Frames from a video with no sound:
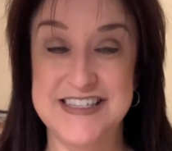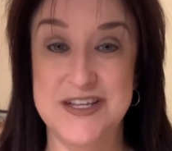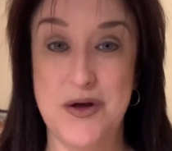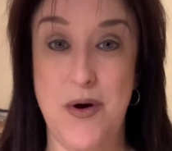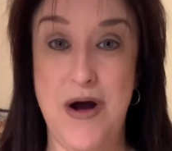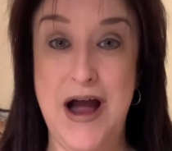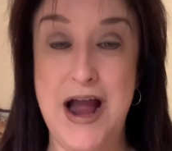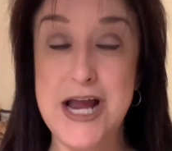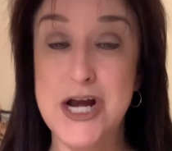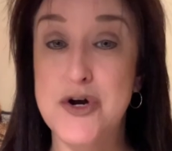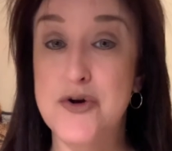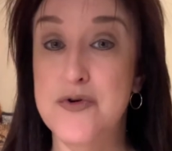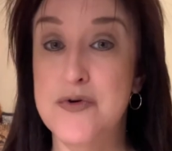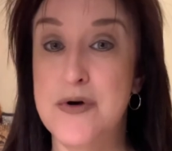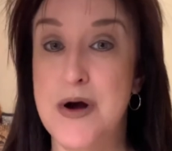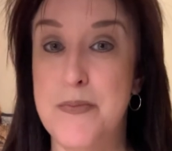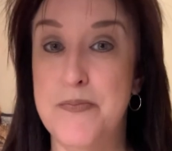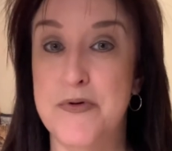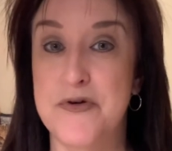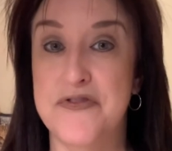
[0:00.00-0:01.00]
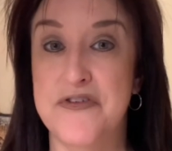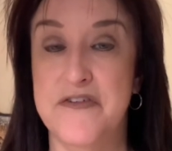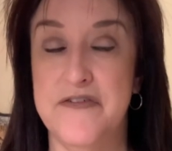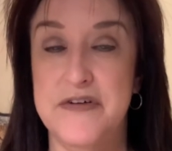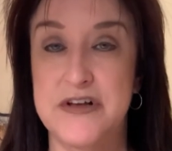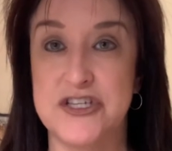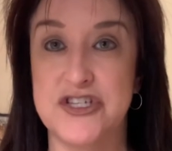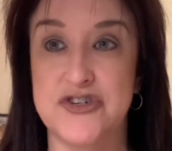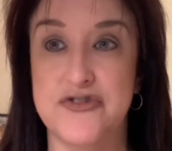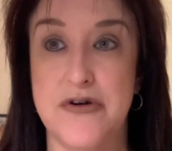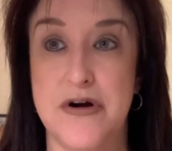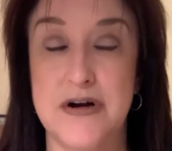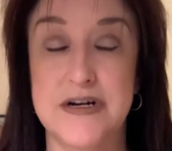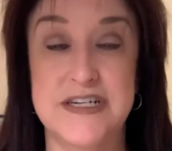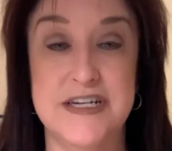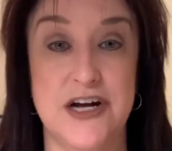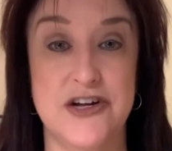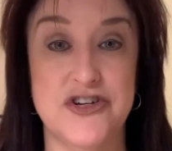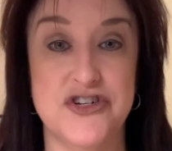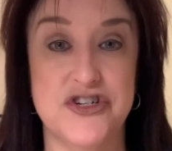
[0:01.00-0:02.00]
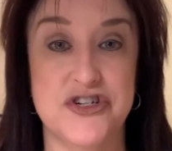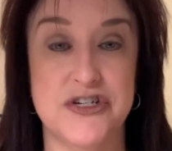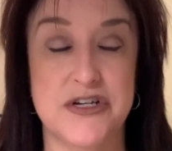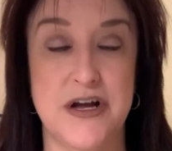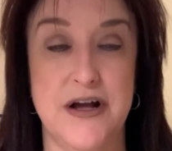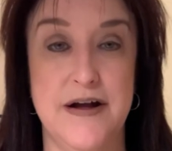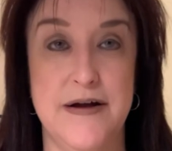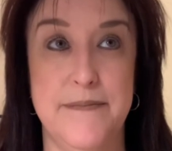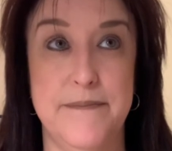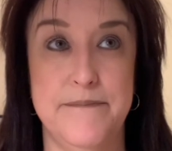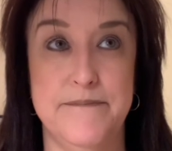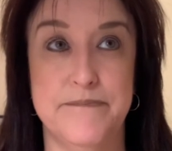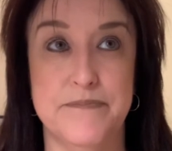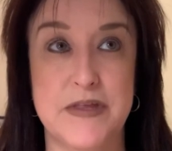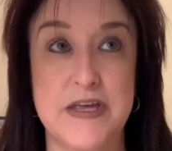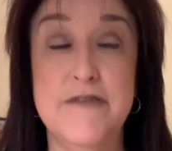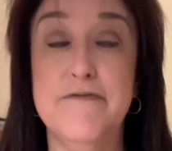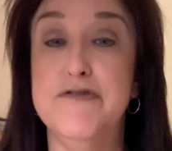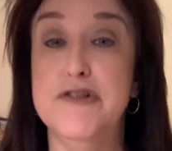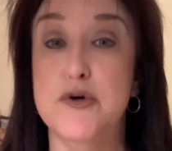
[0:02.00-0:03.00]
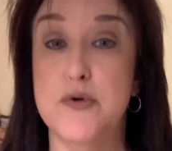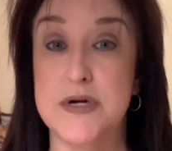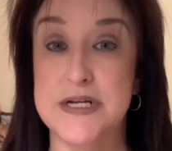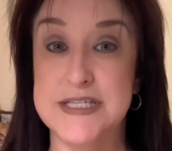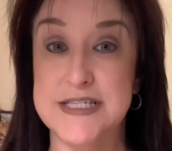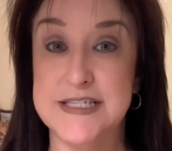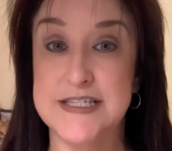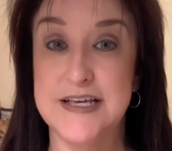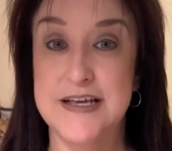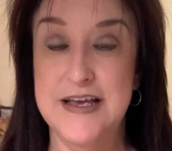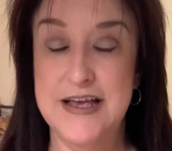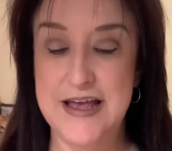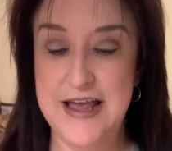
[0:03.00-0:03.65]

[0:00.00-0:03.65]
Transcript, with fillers: So I grew up with a, a strong Dutch influence.